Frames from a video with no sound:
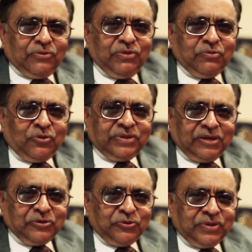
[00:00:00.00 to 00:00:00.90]
We want
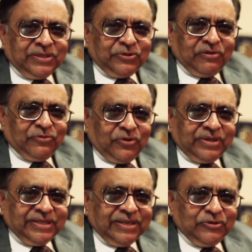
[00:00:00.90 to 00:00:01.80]
our students to have
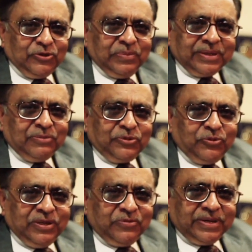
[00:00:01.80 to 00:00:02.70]
knowledge to become
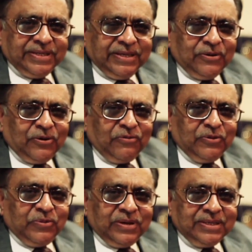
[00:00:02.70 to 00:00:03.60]
truly worthy of the
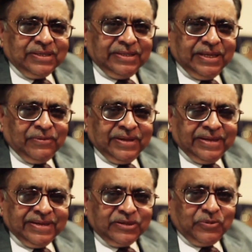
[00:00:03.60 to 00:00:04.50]
world they will
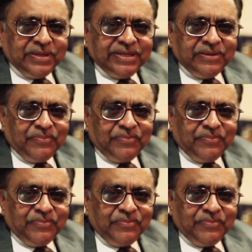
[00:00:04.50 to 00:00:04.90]
inherit one day.